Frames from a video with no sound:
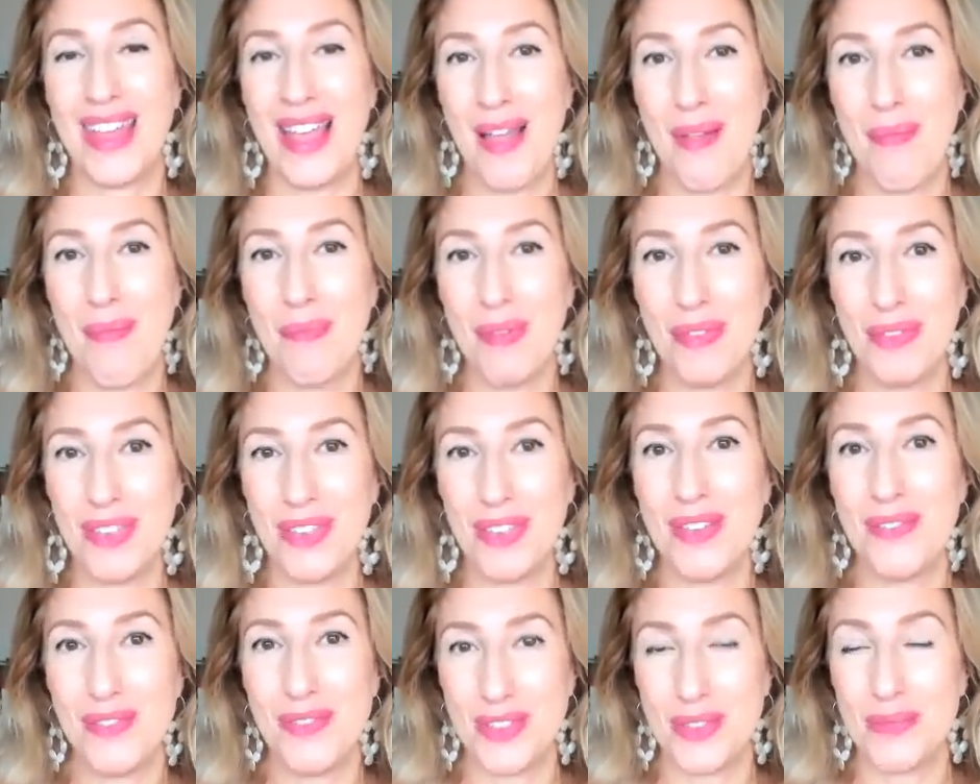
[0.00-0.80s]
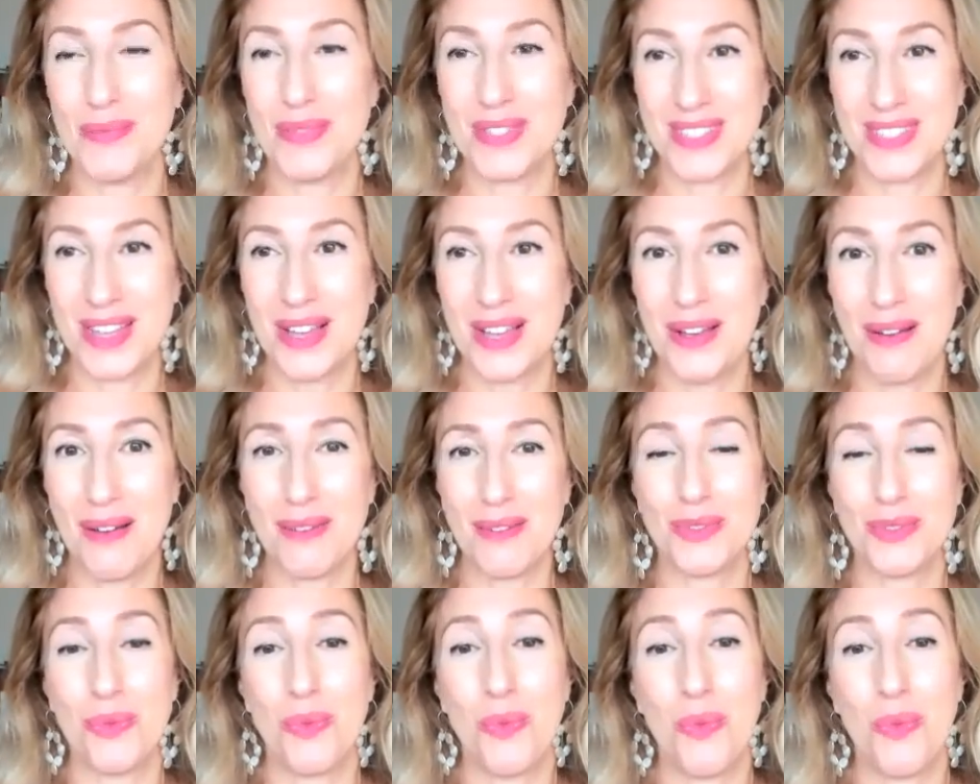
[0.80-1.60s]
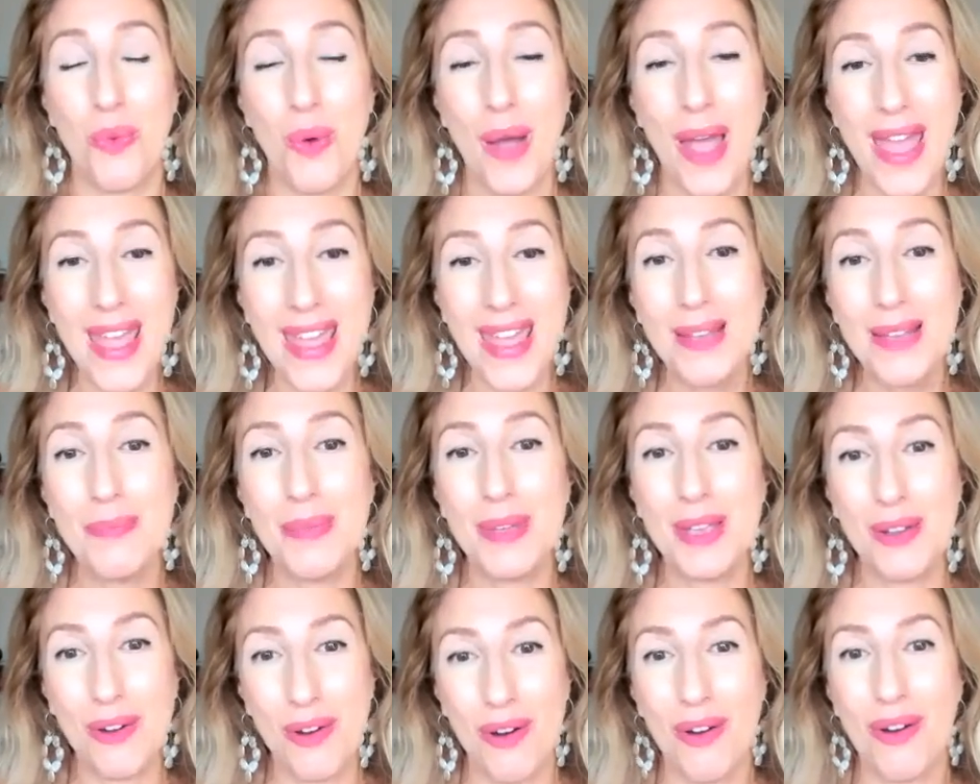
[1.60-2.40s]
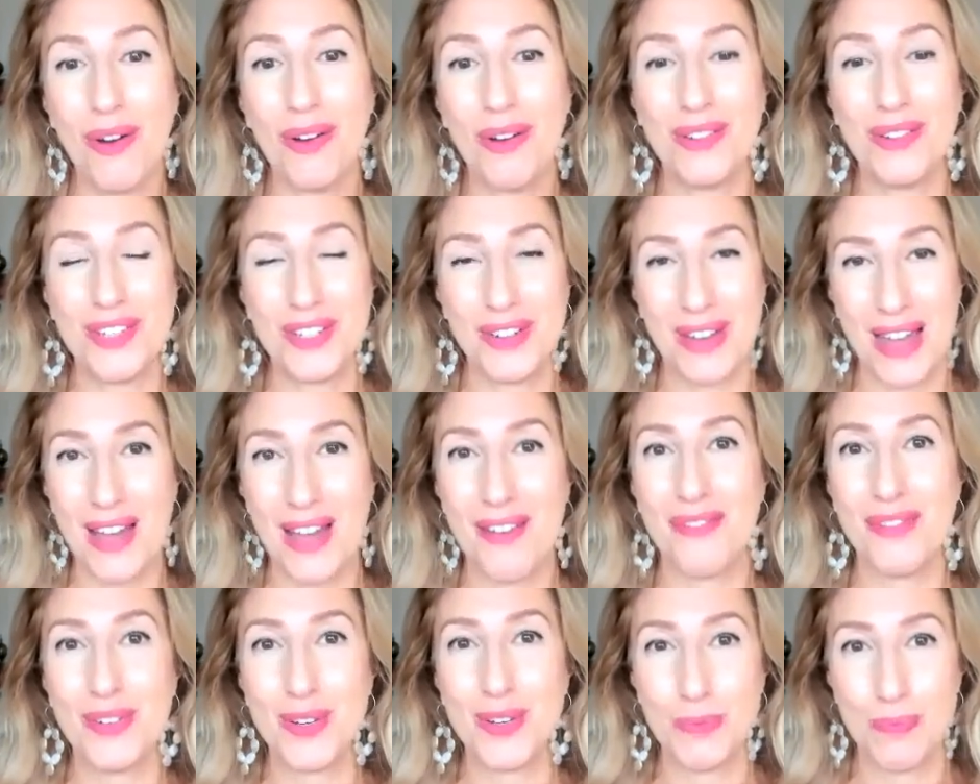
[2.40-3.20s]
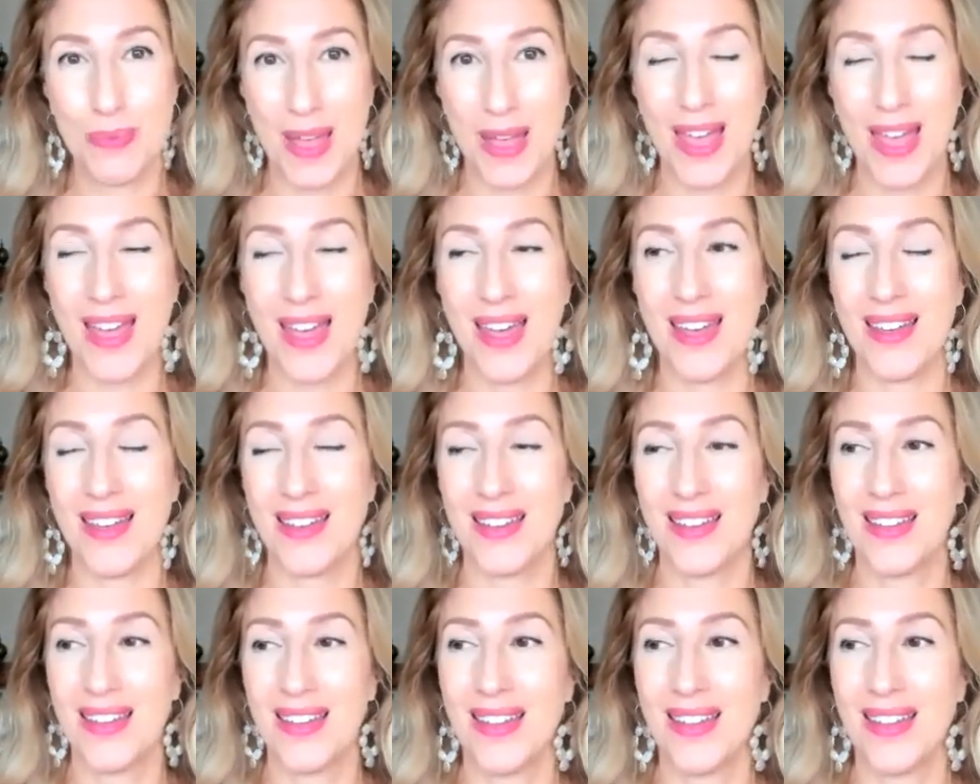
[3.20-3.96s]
empathy for themselves way beyond your average bear,